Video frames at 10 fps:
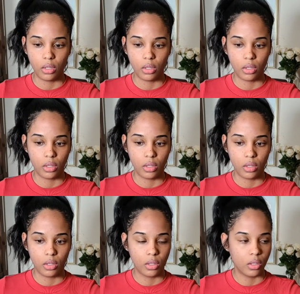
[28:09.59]

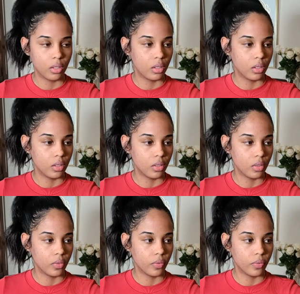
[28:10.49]

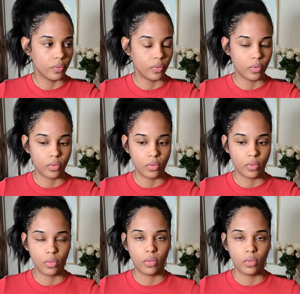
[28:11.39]
(silence)